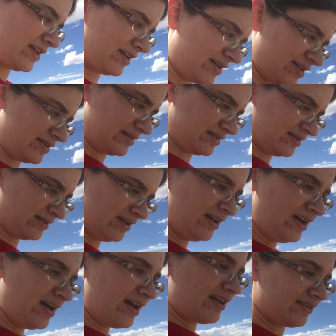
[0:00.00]
Uh,
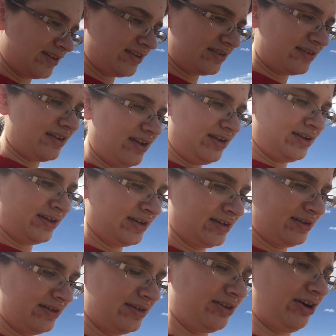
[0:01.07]
since then,
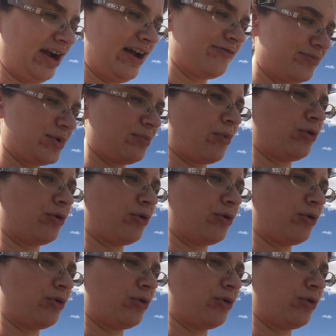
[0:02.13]
there have been